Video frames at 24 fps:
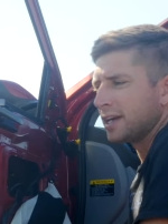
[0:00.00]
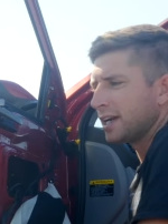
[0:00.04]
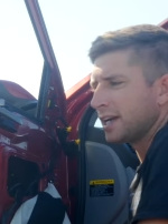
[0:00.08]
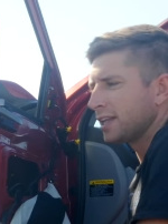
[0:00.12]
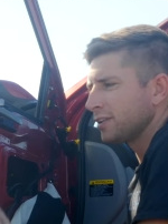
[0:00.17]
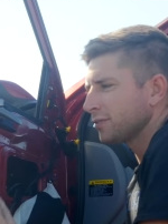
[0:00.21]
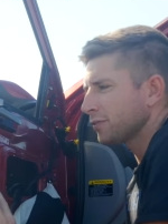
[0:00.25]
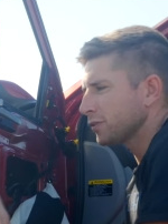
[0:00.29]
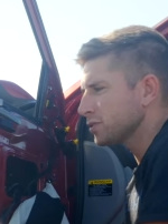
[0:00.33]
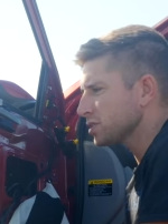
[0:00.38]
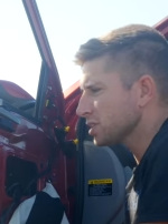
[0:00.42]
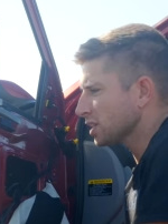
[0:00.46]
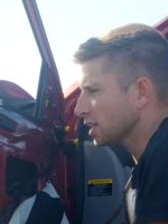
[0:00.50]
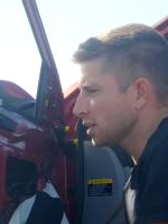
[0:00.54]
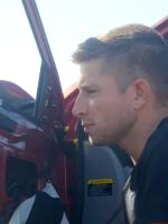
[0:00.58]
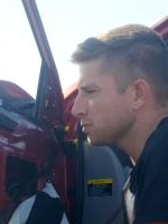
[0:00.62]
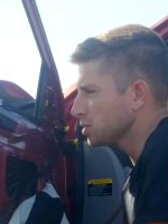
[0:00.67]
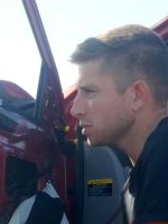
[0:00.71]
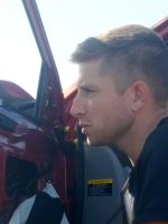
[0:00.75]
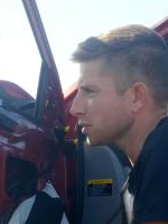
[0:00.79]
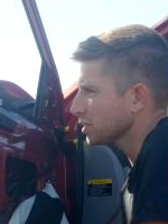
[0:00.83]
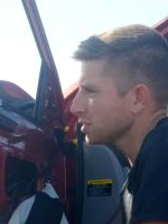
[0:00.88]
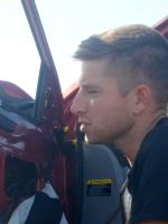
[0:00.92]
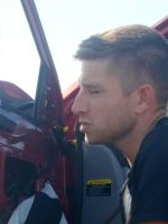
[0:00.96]
And the first thing I'm
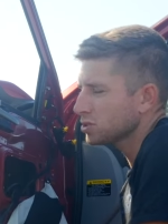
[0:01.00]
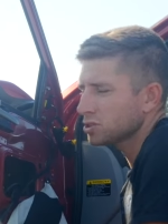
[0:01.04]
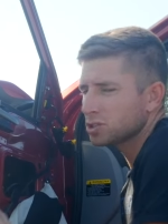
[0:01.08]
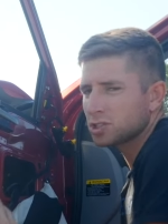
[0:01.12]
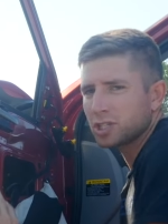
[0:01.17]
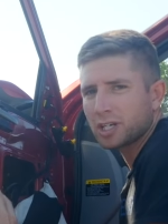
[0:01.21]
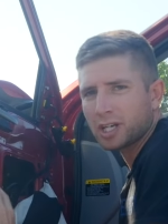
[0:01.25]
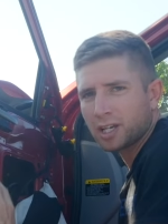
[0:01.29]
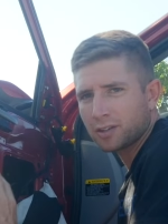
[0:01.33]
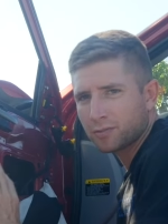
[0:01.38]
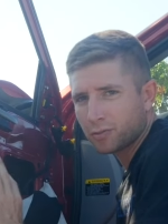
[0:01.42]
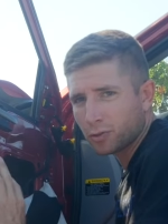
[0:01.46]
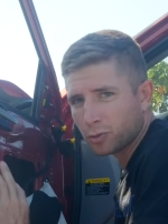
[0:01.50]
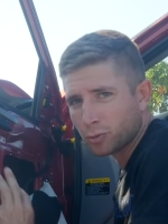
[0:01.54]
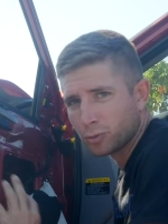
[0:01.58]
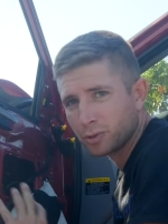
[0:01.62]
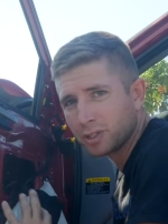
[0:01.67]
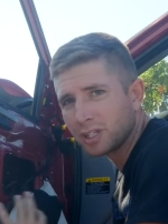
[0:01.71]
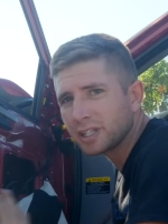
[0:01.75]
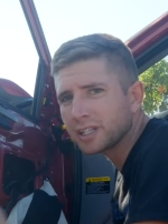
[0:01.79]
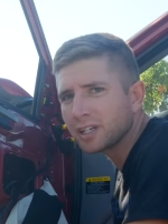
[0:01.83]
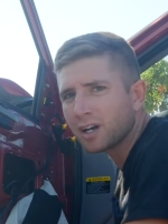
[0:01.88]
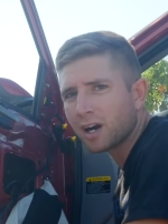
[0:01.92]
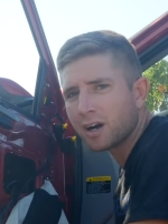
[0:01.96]
doing is just checking for
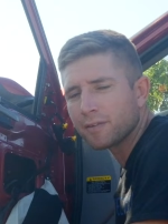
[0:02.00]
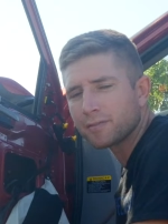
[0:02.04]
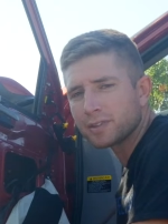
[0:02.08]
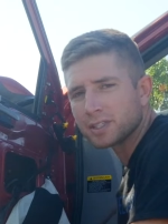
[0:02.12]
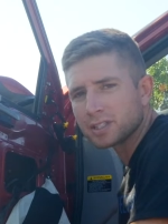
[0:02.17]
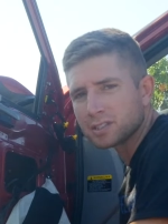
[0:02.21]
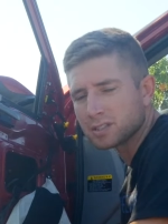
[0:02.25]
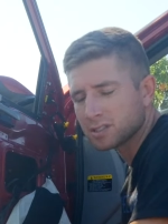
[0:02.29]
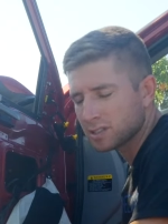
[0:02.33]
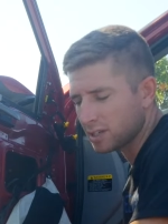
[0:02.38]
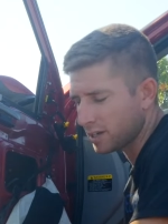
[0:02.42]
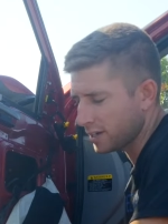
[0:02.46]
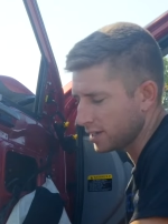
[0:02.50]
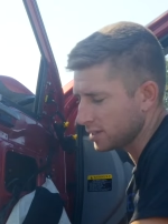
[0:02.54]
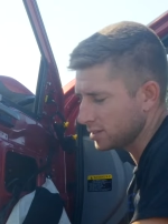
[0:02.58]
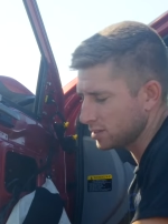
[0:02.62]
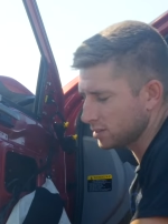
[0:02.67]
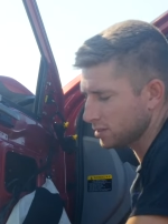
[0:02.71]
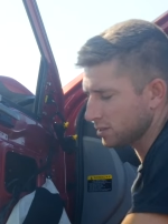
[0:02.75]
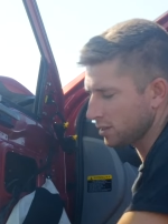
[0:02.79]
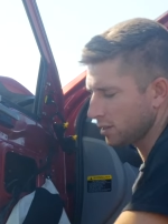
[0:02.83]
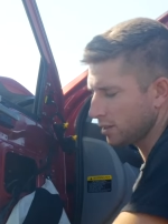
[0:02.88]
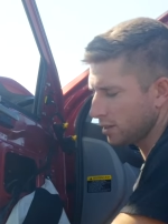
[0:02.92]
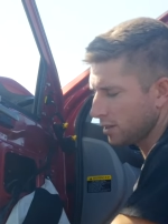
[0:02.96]
really obvious
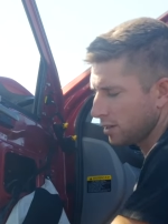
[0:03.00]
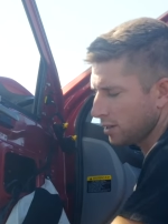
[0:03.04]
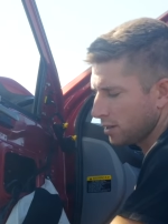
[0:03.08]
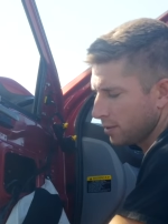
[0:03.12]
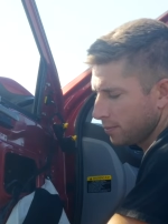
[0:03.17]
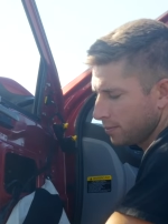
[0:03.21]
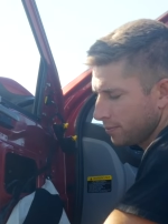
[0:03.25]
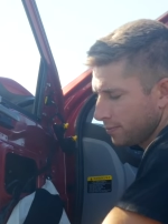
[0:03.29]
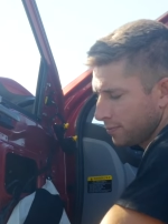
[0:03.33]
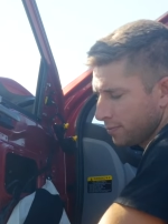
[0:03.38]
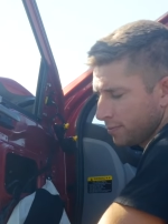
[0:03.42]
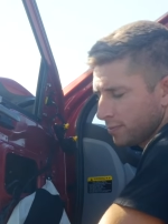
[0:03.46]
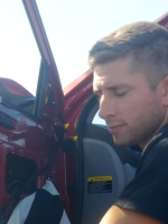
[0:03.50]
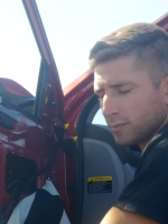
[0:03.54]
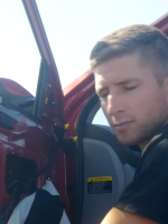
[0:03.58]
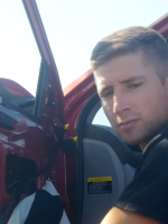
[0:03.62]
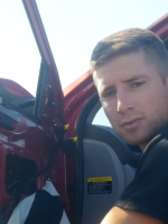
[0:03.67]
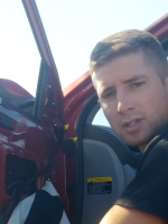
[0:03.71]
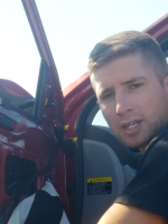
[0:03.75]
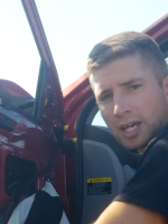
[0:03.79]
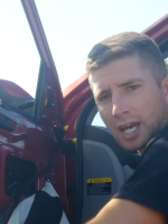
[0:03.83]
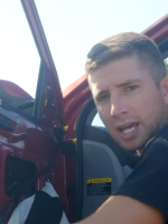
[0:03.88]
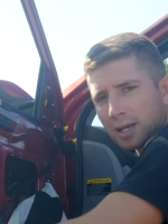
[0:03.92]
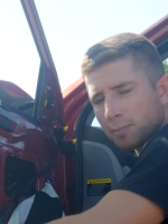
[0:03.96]
signs.
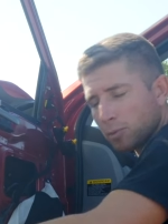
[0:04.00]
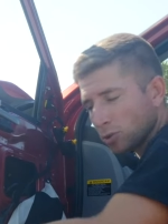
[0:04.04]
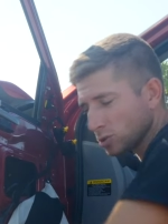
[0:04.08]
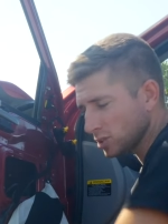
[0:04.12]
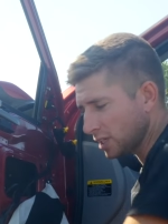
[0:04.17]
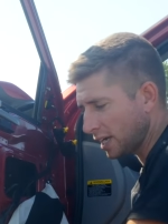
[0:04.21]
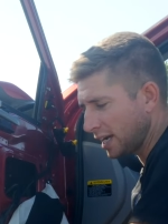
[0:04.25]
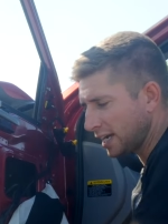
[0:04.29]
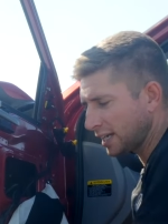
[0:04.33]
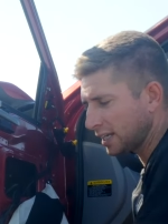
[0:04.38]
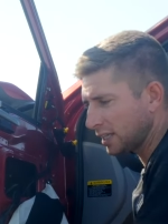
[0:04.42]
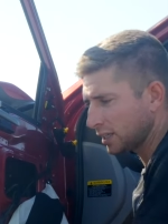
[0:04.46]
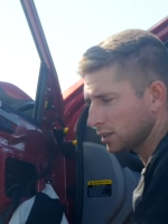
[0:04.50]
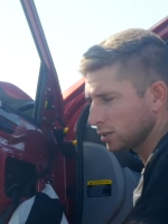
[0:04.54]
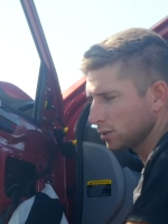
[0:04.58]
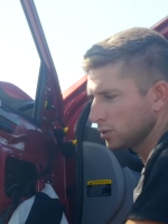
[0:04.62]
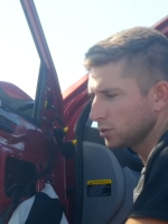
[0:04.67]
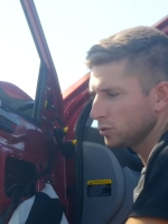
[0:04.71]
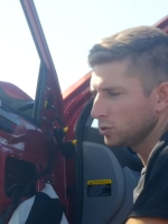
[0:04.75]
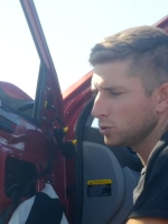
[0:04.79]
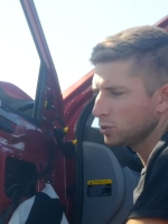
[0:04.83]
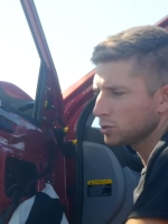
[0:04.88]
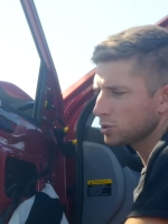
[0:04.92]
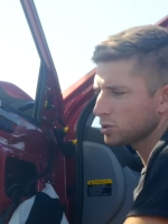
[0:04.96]
Cables hanging
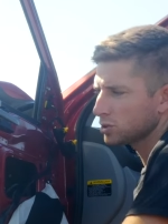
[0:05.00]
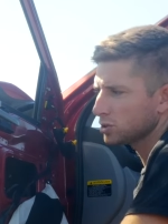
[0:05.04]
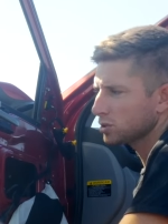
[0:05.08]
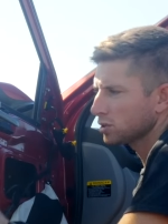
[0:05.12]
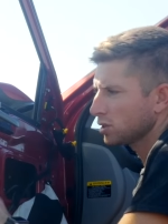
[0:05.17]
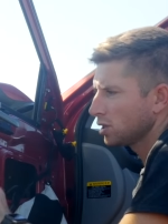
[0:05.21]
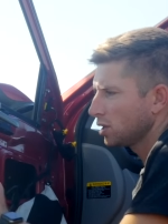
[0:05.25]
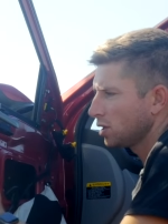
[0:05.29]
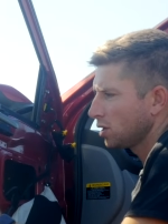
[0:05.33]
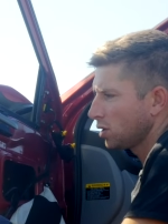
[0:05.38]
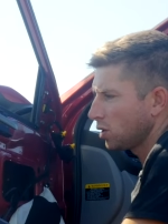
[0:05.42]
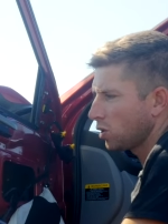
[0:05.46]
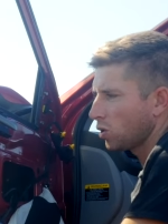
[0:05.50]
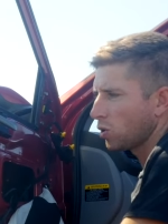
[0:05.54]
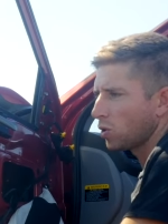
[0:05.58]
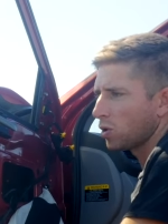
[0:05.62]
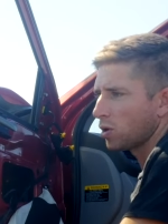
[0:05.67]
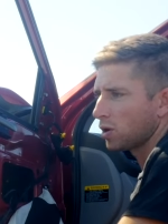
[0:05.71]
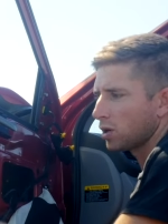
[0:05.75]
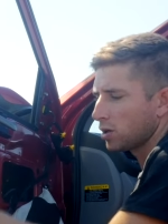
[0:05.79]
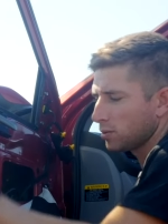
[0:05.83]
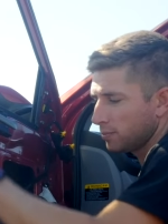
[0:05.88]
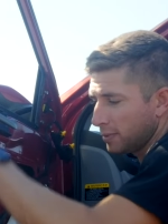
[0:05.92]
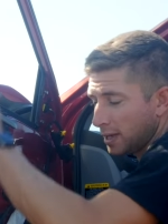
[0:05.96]
loose,
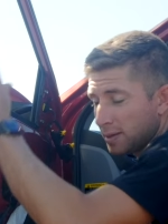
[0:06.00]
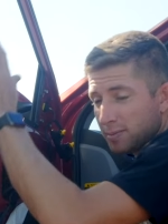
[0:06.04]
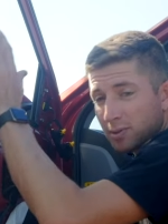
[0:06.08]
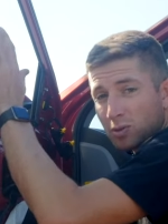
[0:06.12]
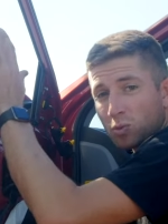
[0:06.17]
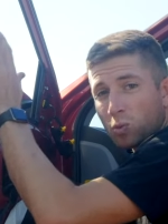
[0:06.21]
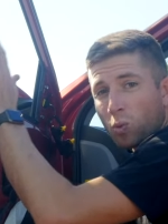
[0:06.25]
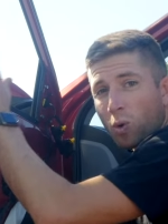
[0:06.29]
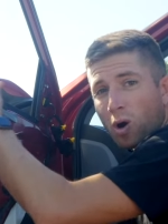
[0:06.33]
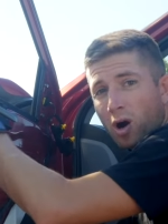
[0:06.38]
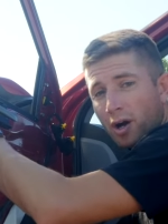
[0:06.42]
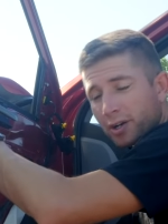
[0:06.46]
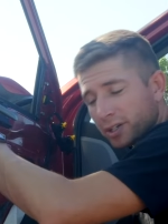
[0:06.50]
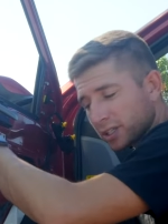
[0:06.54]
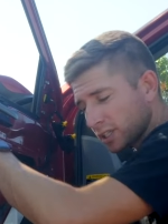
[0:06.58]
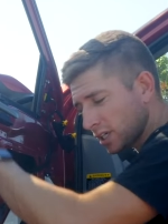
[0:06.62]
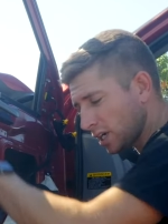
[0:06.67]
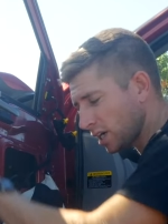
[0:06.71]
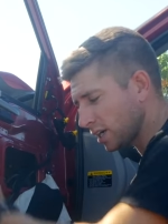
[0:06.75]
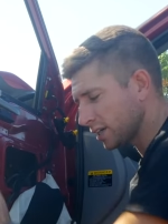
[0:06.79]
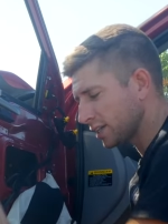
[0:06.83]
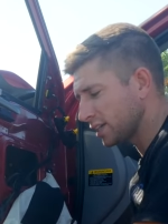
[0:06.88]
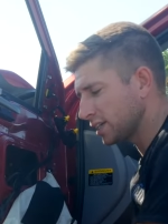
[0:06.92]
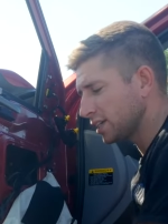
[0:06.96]
or maybe water
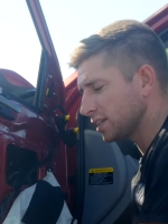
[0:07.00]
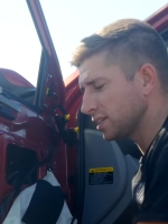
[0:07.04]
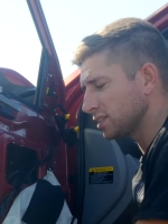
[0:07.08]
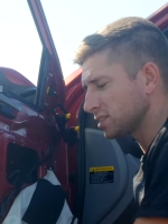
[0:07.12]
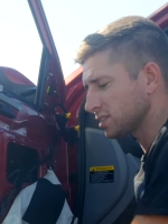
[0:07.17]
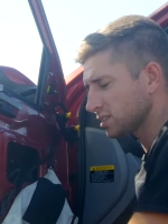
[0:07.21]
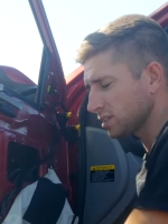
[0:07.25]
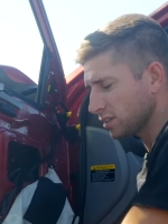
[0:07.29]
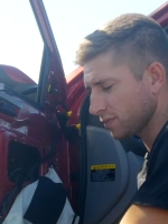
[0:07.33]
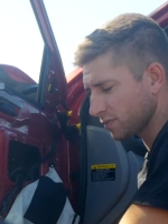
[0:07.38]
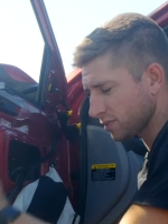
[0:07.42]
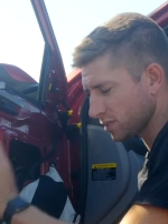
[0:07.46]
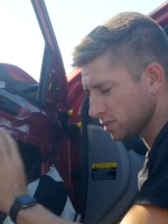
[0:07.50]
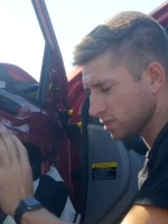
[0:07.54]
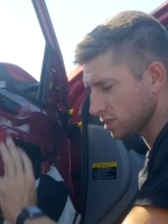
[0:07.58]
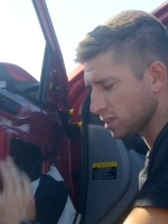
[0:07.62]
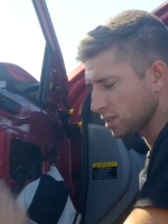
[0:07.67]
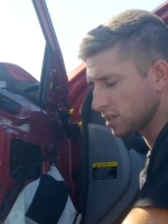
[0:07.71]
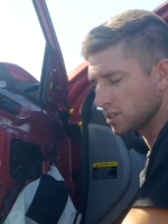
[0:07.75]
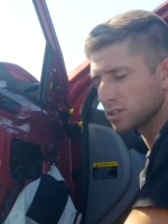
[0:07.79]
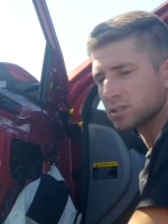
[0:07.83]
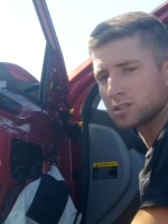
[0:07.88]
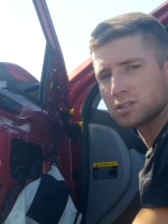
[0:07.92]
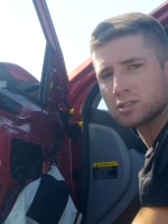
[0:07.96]
got in and stuff
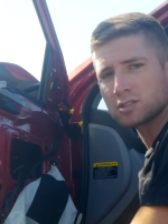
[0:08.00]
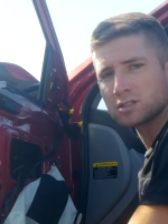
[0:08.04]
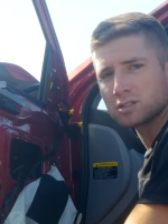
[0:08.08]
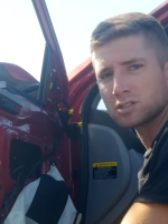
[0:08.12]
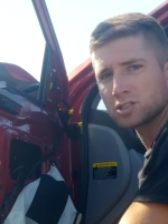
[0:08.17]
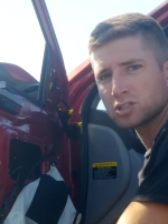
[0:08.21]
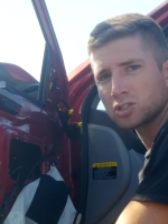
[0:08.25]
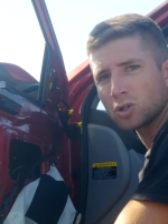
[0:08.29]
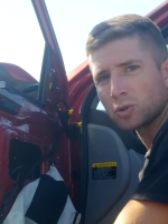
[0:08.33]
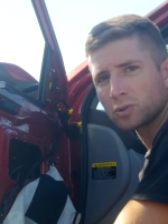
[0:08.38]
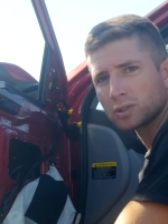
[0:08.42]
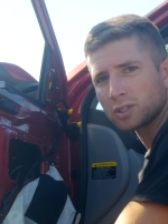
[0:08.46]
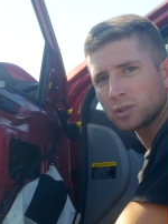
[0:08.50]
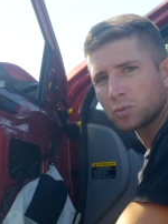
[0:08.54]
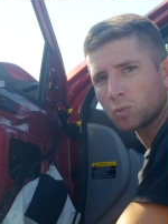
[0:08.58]
is soaked in